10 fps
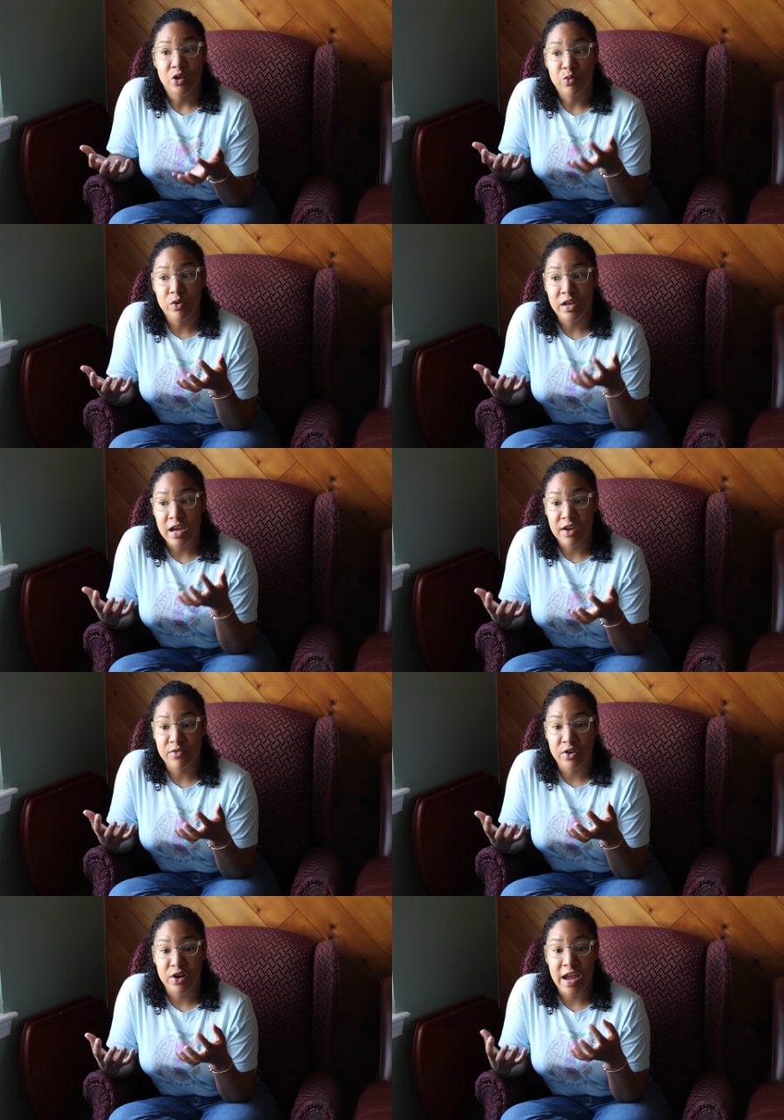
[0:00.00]

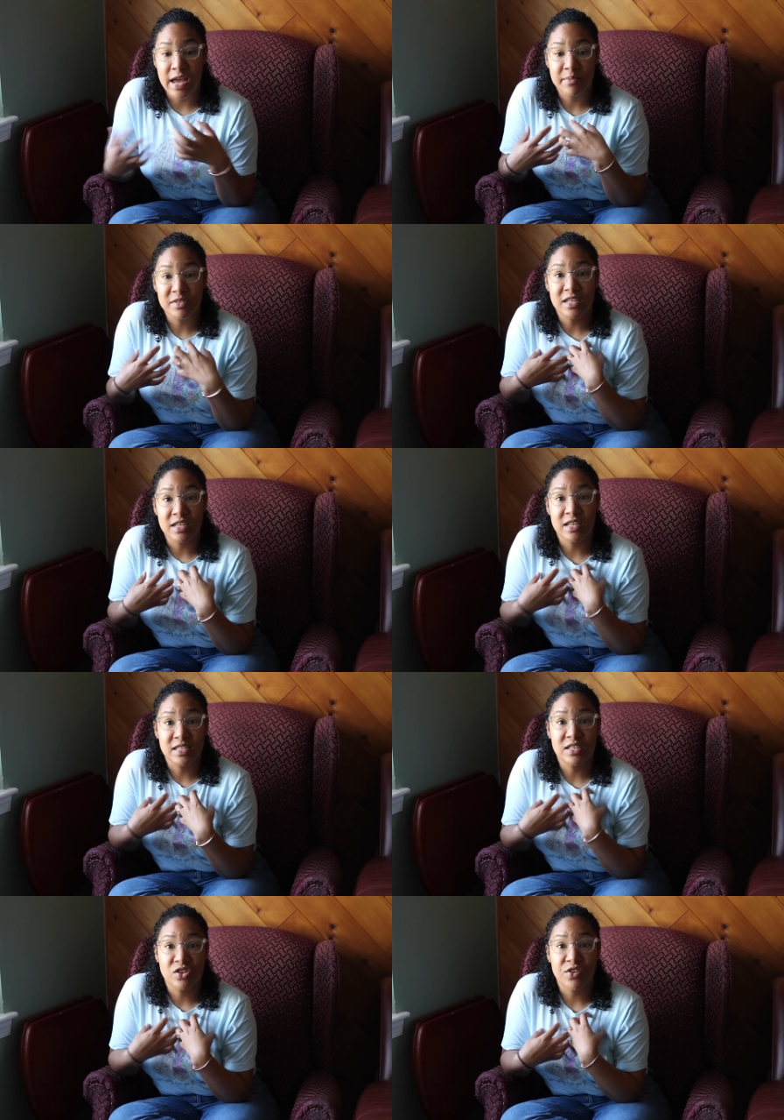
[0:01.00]
whatever
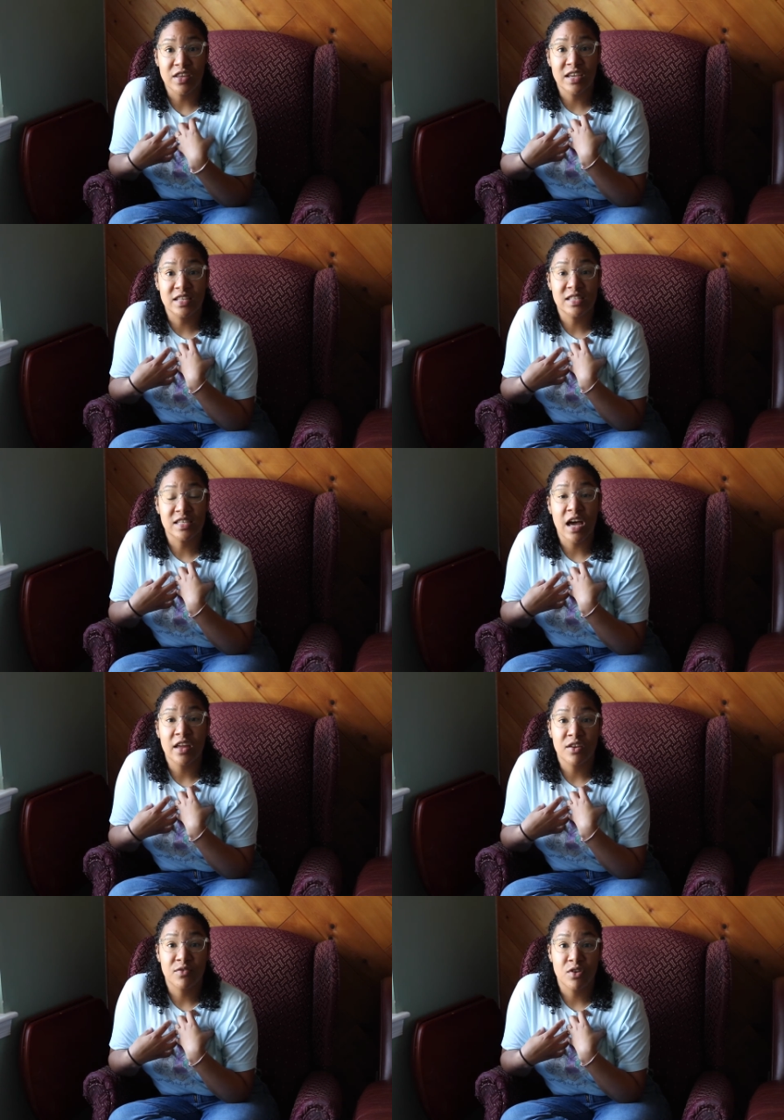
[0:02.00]
emptiness is on the
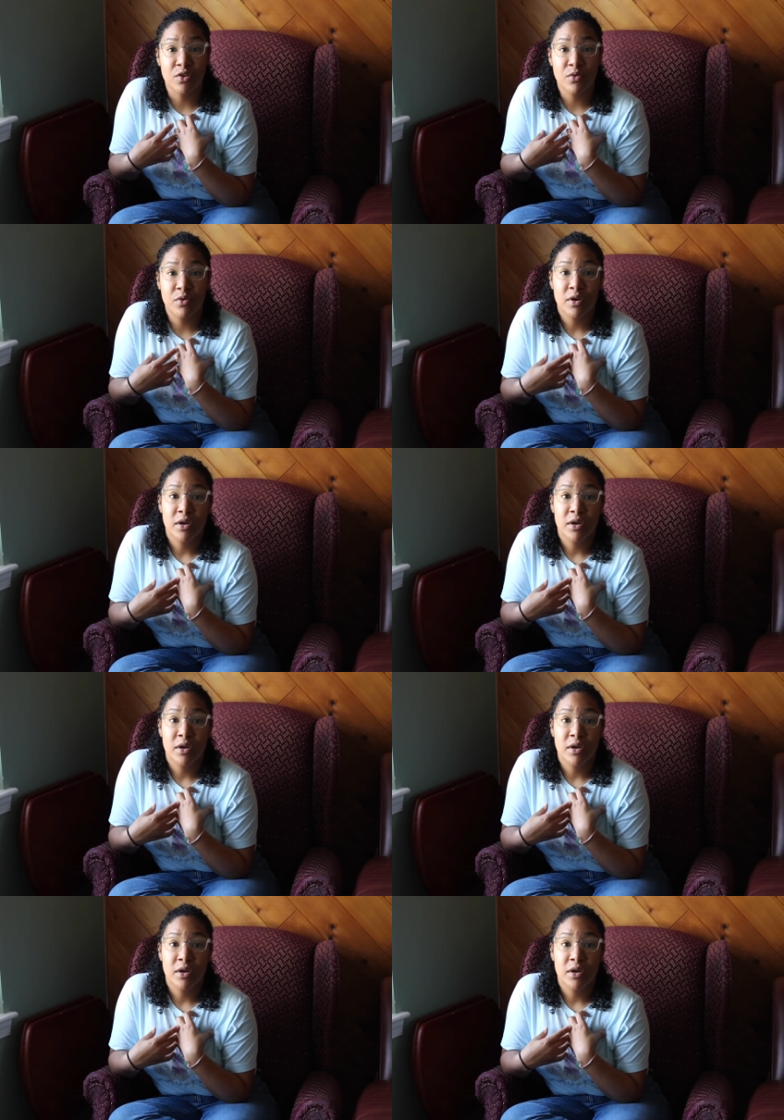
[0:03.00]
inside of you